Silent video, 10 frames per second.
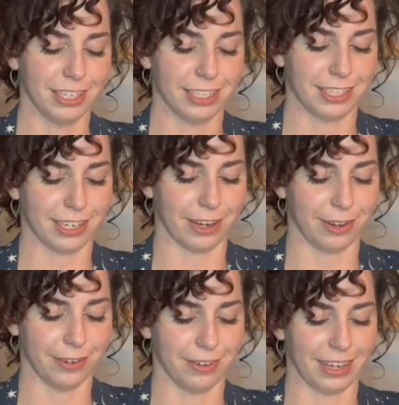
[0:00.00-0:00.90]

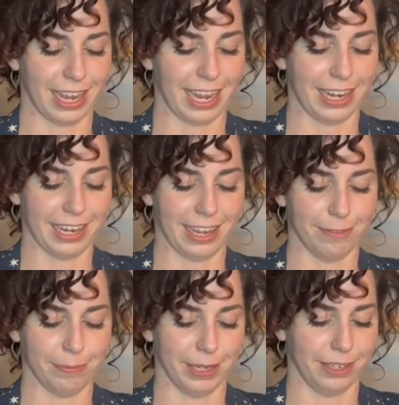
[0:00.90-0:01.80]
So I
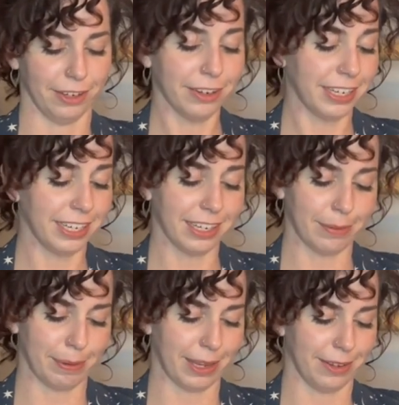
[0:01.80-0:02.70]
have been learning
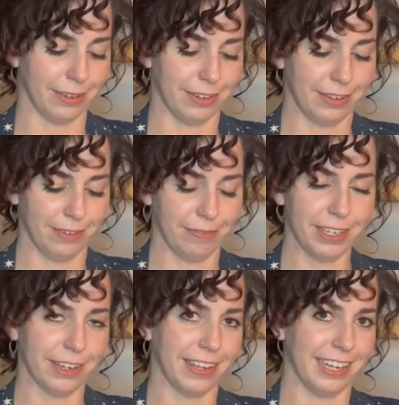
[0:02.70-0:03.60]
about
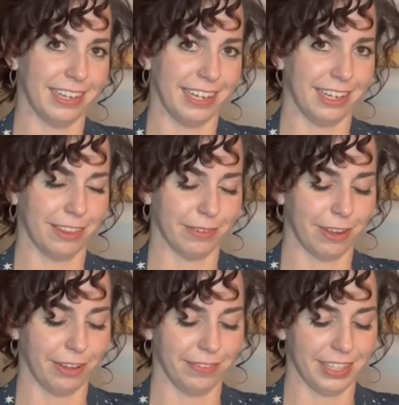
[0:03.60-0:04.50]
video editing through
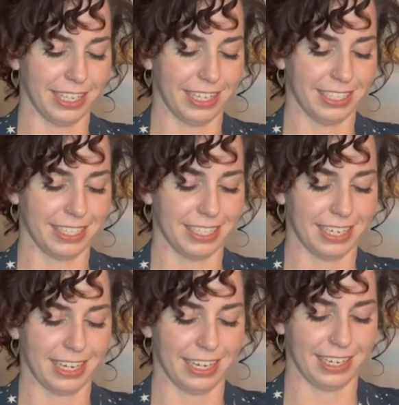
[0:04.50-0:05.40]
all of this
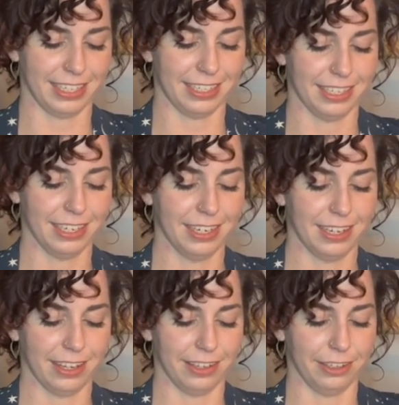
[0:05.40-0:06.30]
and
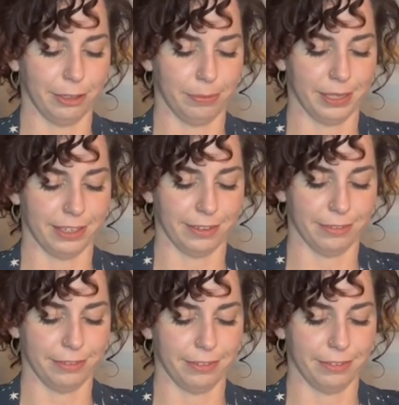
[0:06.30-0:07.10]
a little bit of